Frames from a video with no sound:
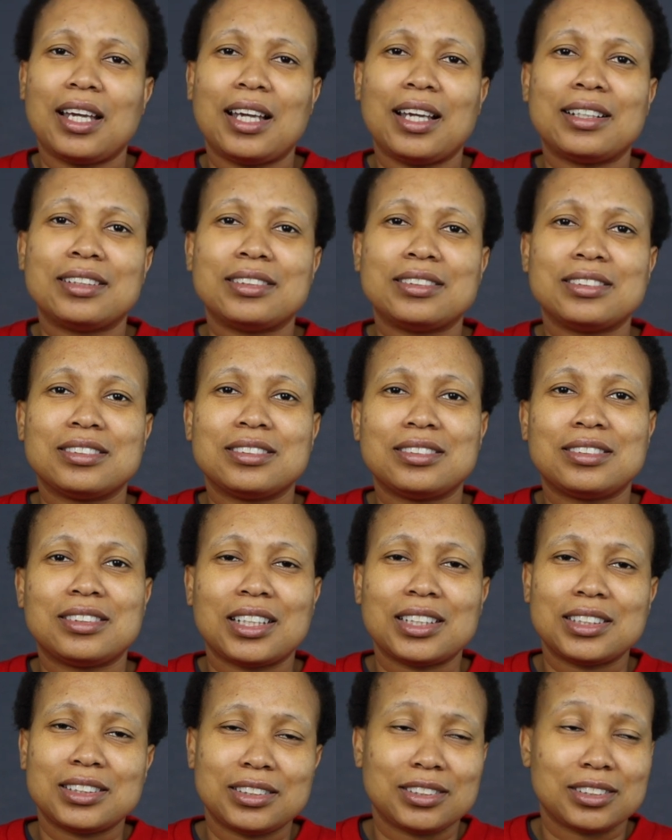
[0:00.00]
and
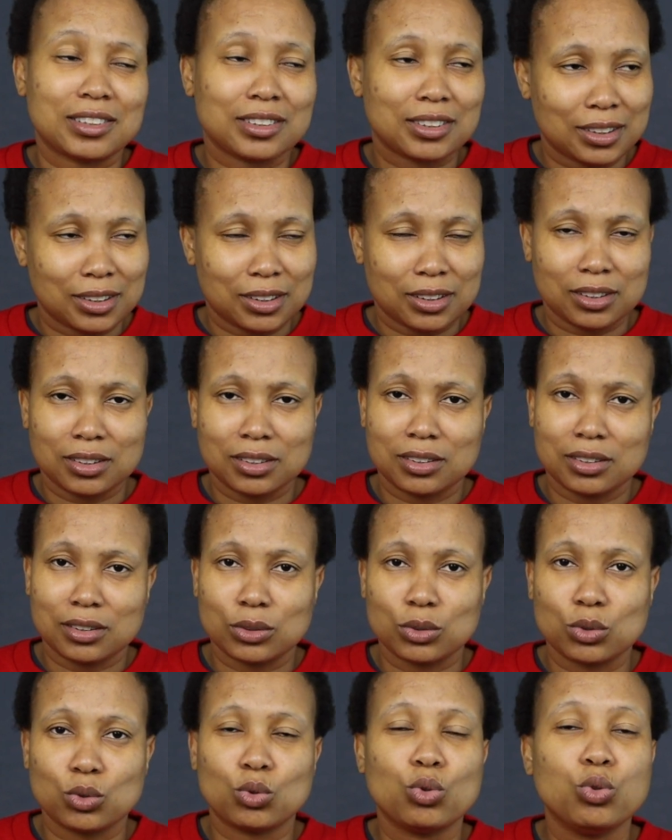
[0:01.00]
that's just
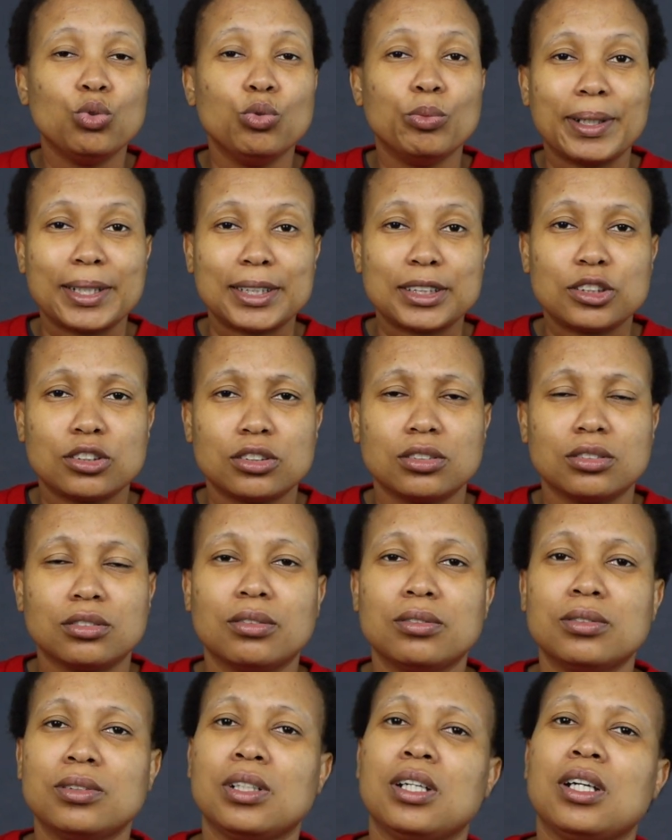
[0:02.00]
too much,
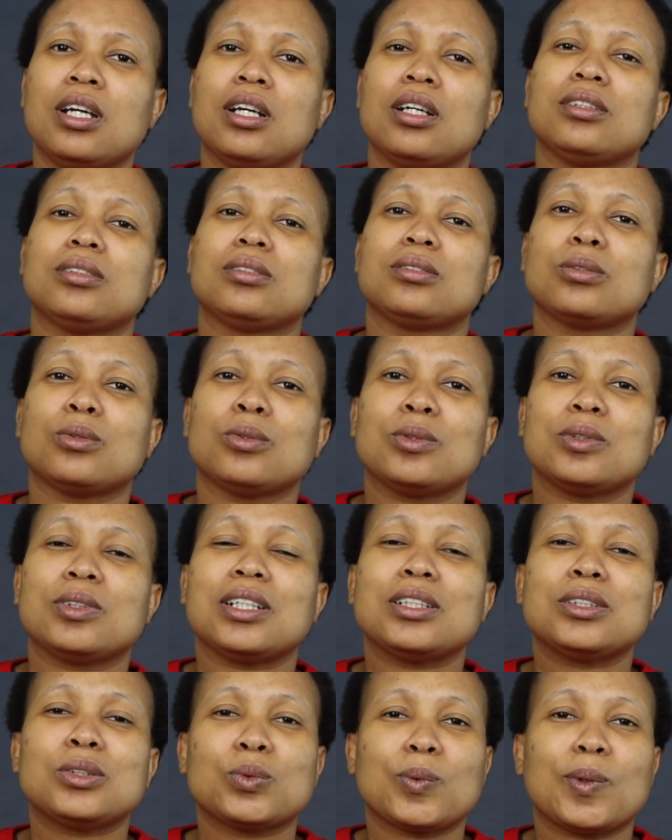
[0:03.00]
So
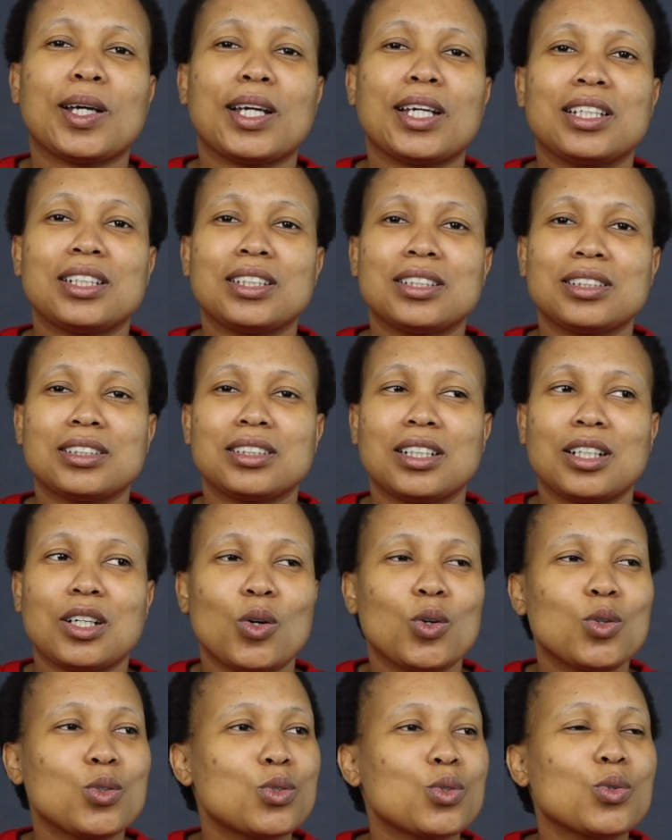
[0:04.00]
that's why,
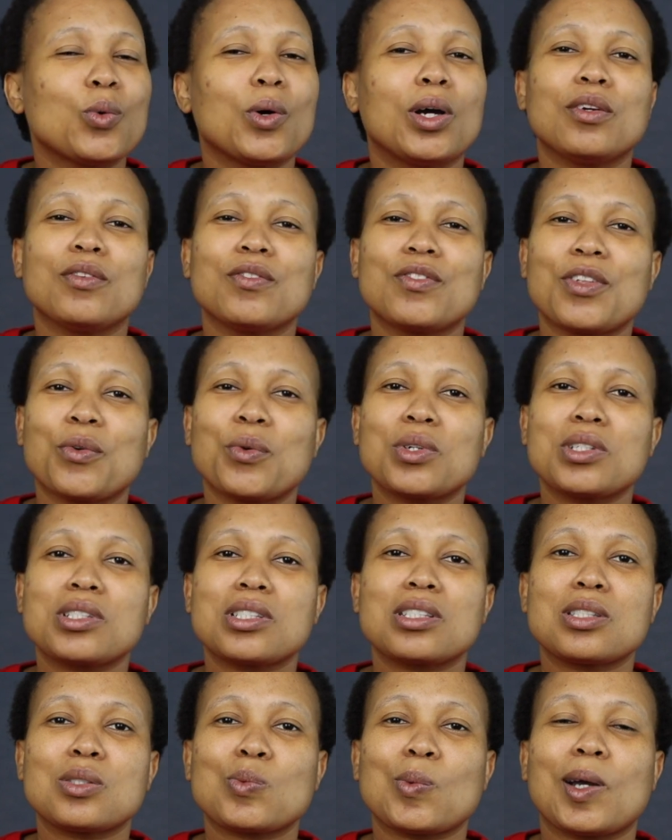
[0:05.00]
also one of the
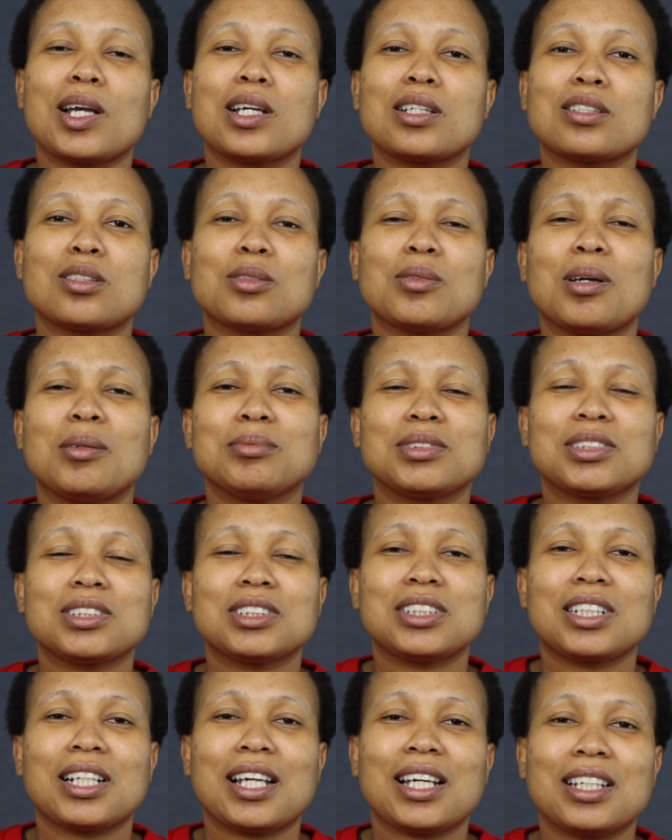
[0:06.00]
reasons why I stopped. I'm
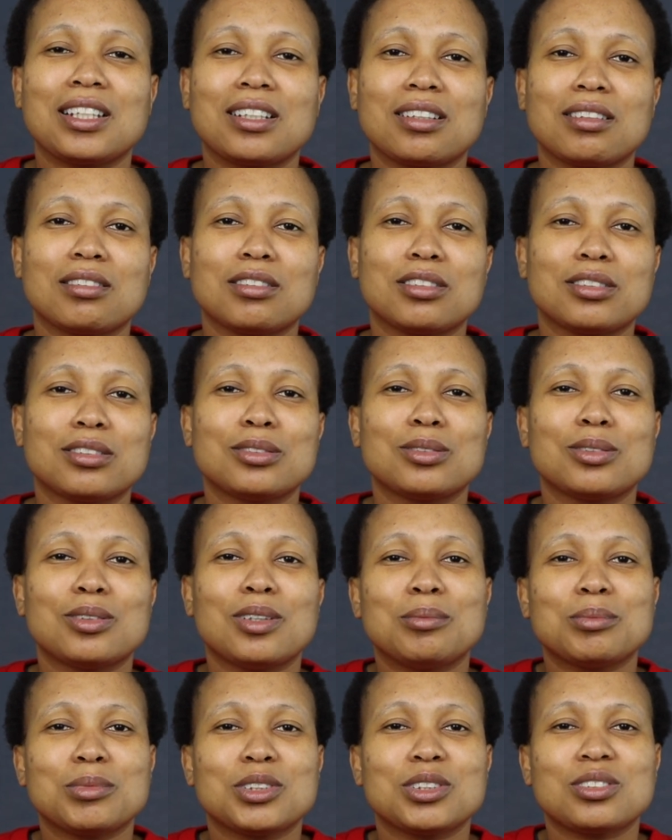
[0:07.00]
just like, so
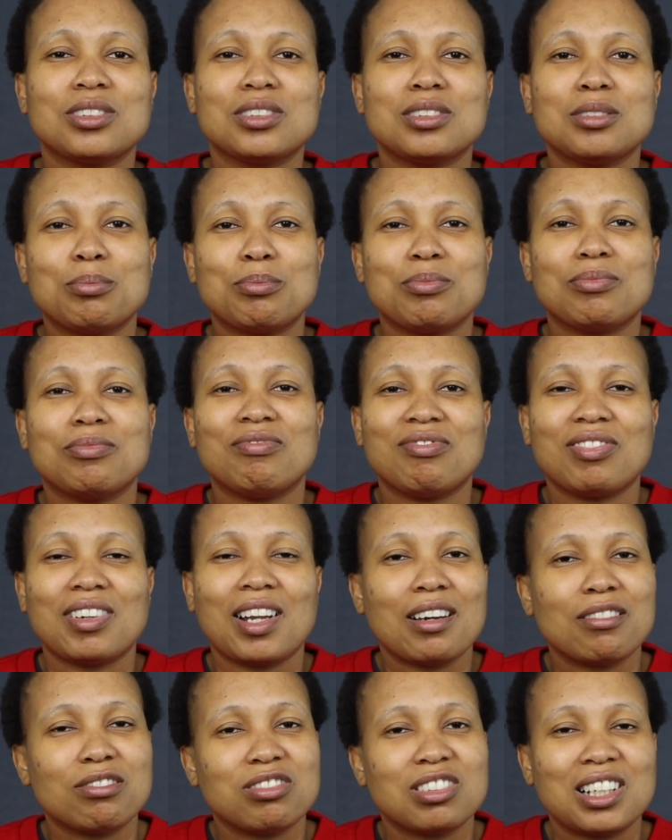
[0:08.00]
I'm just gonna
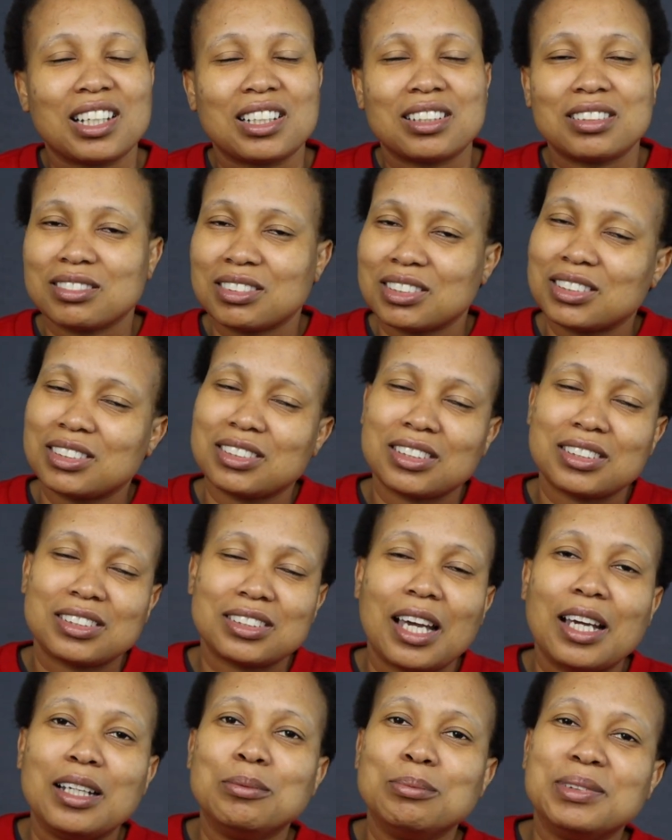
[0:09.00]
fly for like, let's say
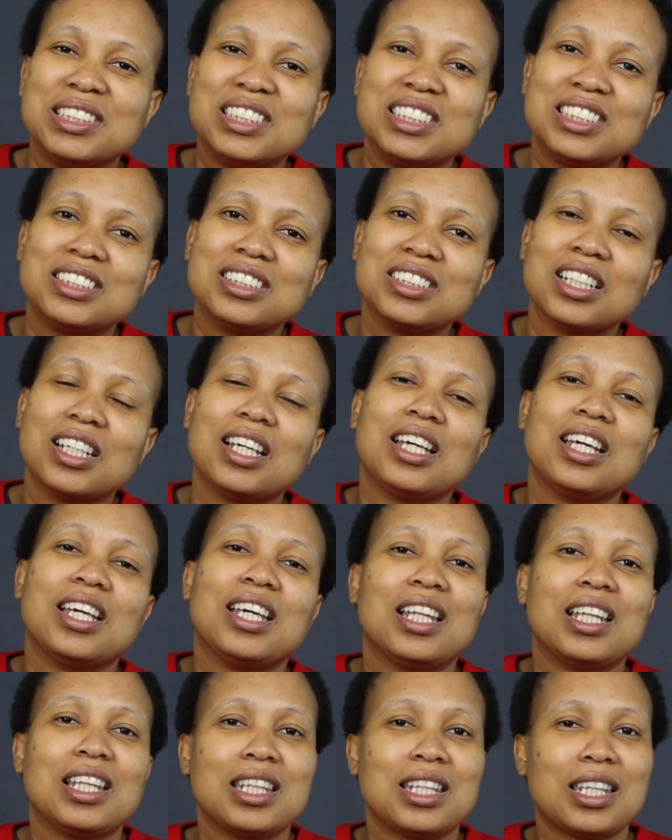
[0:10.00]
10 minutes,
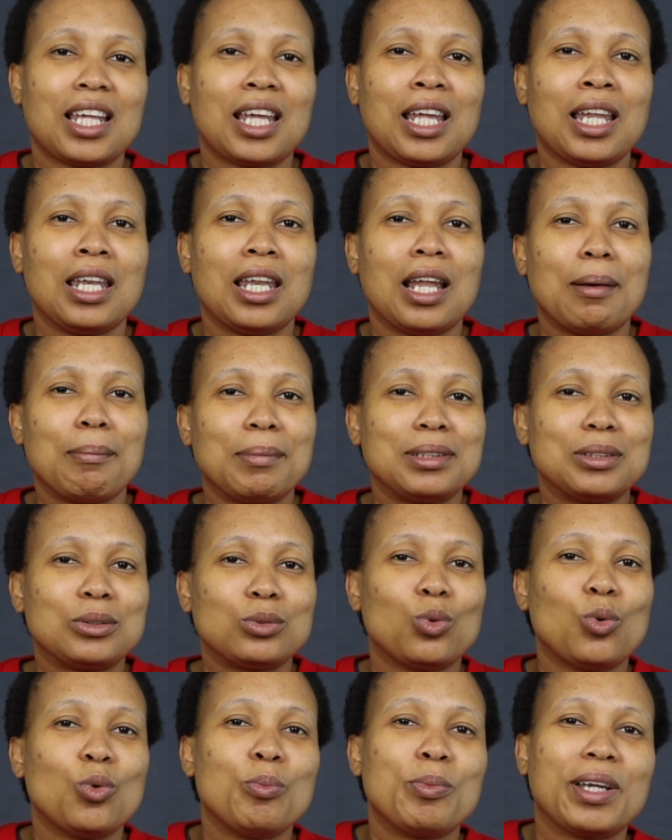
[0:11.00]
and then I
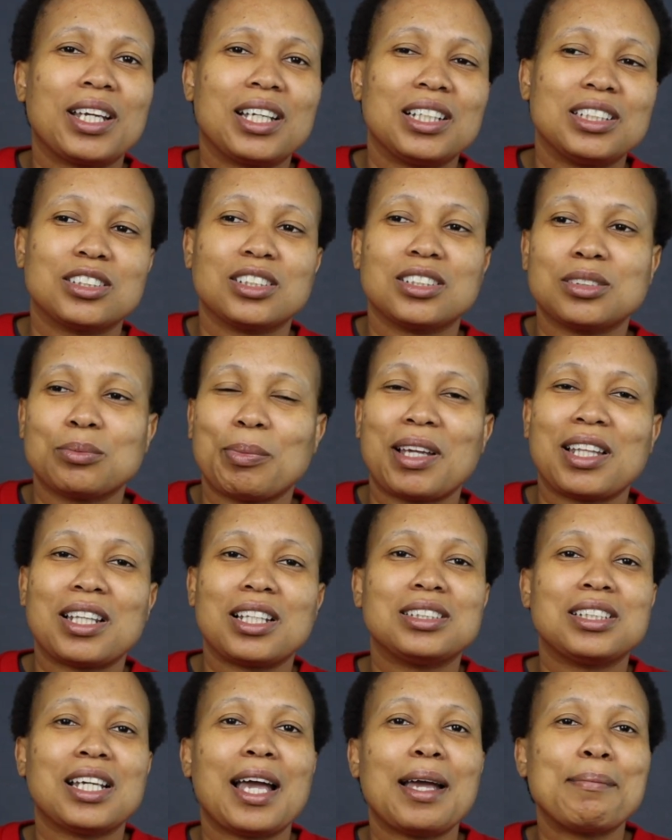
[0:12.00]
must go back and charge. By
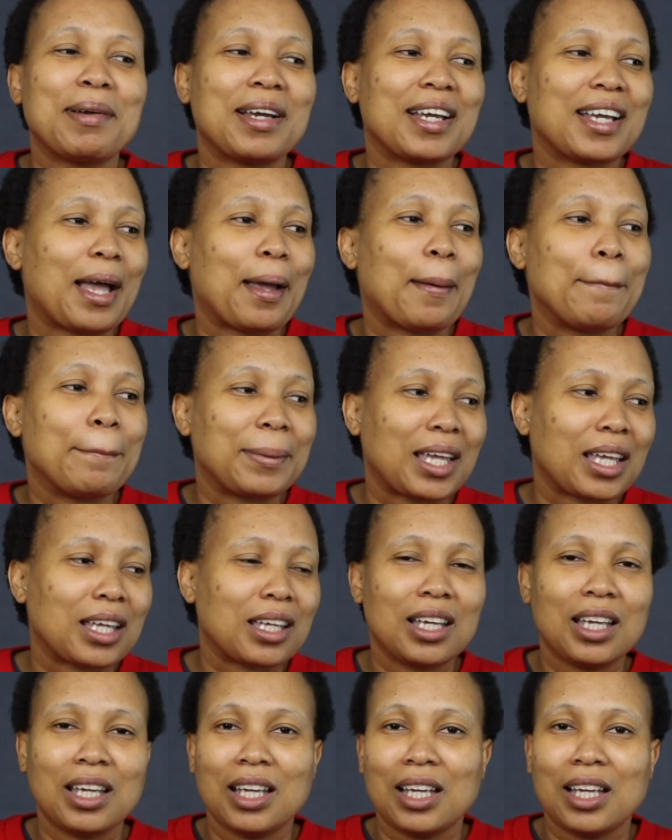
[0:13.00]
the time I come back,